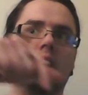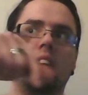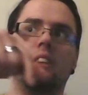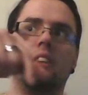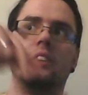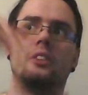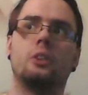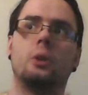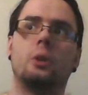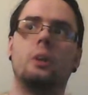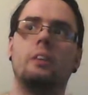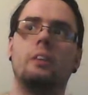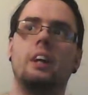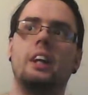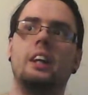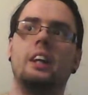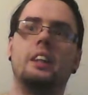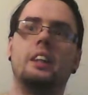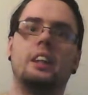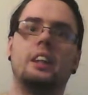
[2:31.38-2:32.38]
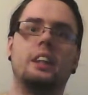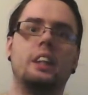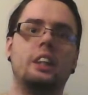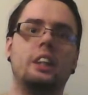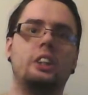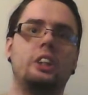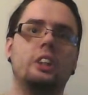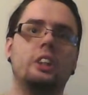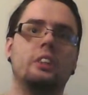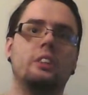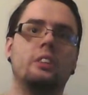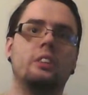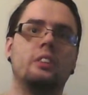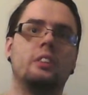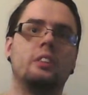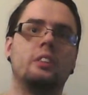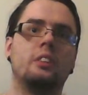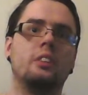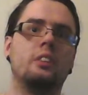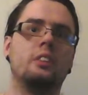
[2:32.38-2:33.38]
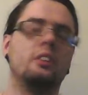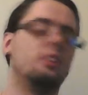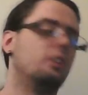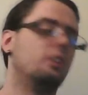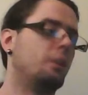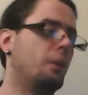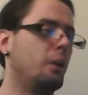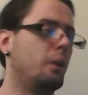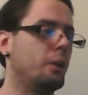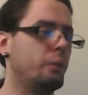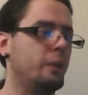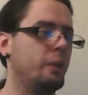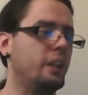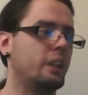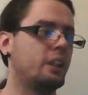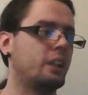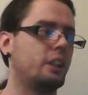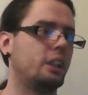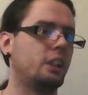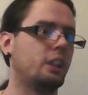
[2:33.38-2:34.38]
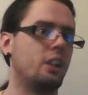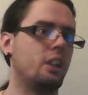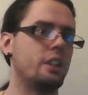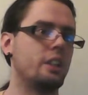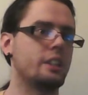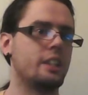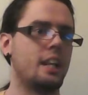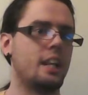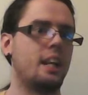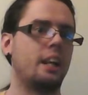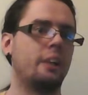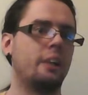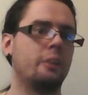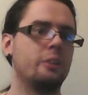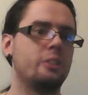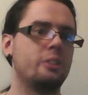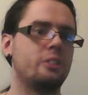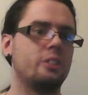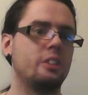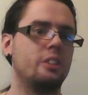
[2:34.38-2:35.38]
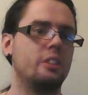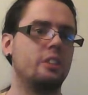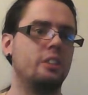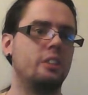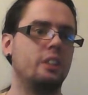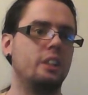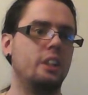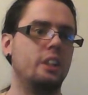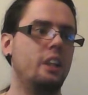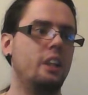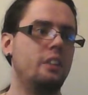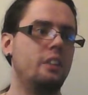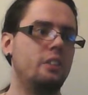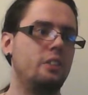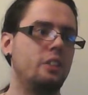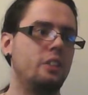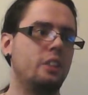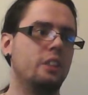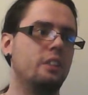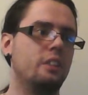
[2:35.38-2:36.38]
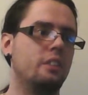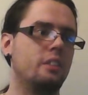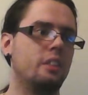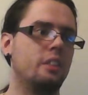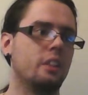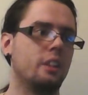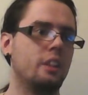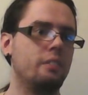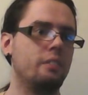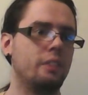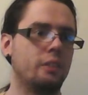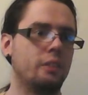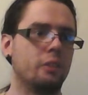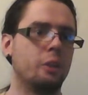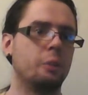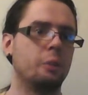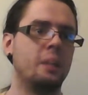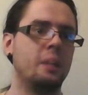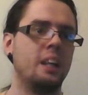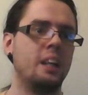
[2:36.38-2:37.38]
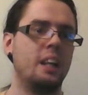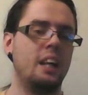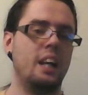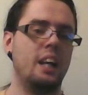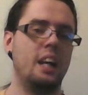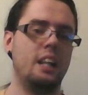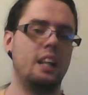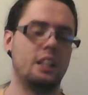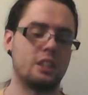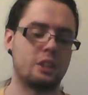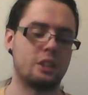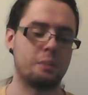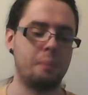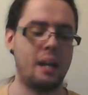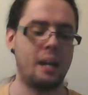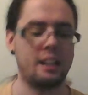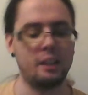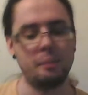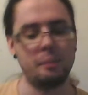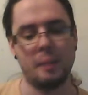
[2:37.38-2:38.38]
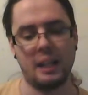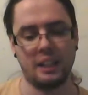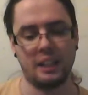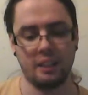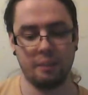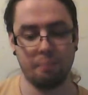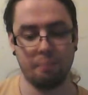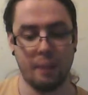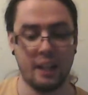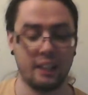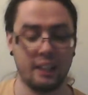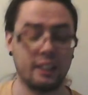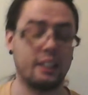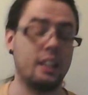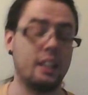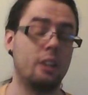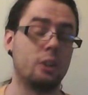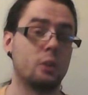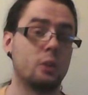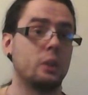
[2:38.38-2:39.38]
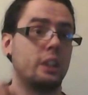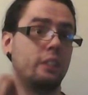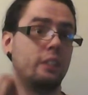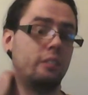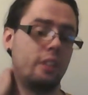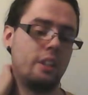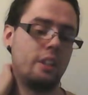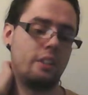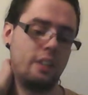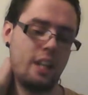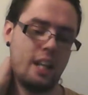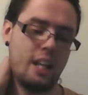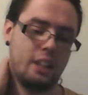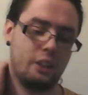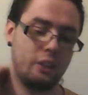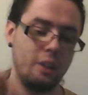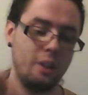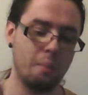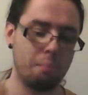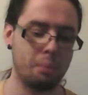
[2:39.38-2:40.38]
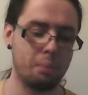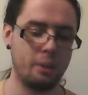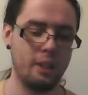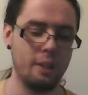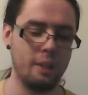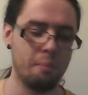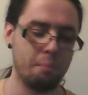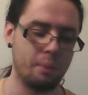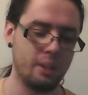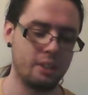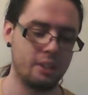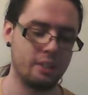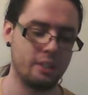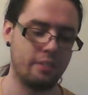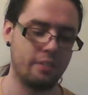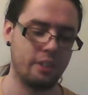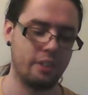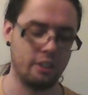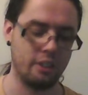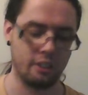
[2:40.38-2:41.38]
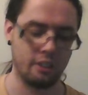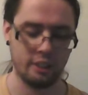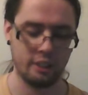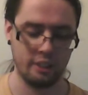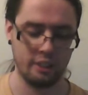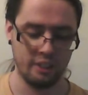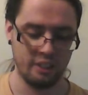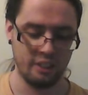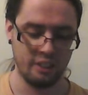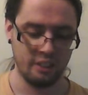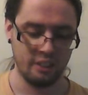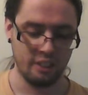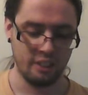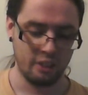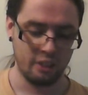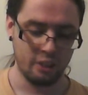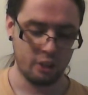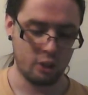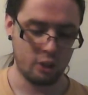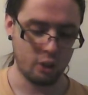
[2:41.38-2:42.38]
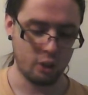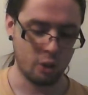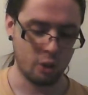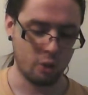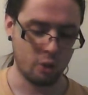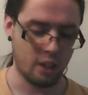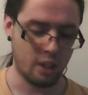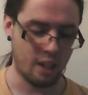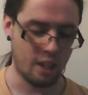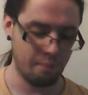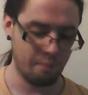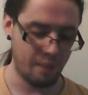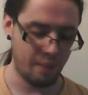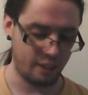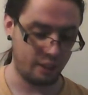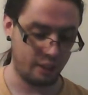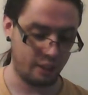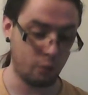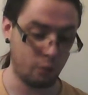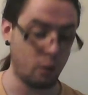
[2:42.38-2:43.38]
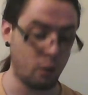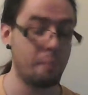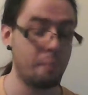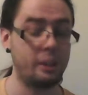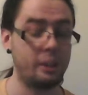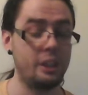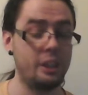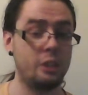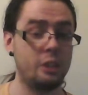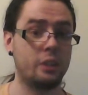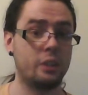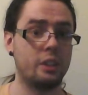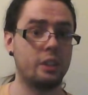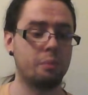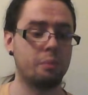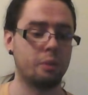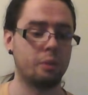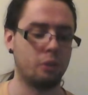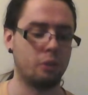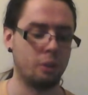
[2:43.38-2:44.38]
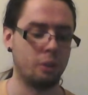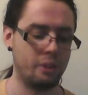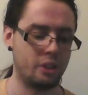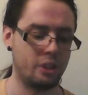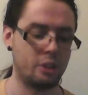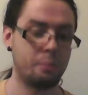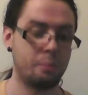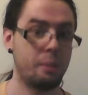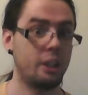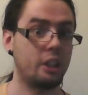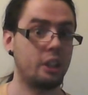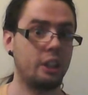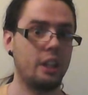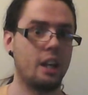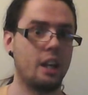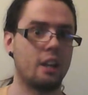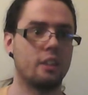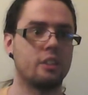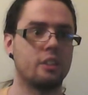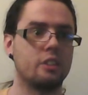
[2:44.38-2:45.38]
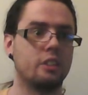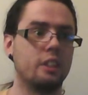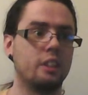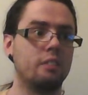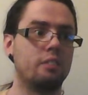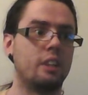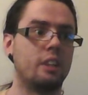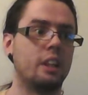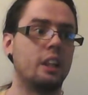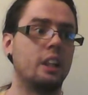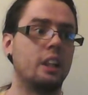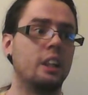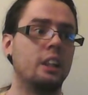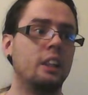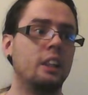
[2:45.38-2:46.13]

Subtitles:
the doorway in the kitchen all the way across the house into the living room, and it smacked the back of the couch, which was actually a pretty impressive thunk. So I'm actually quite pleased with their performance, especially out of the sling fire.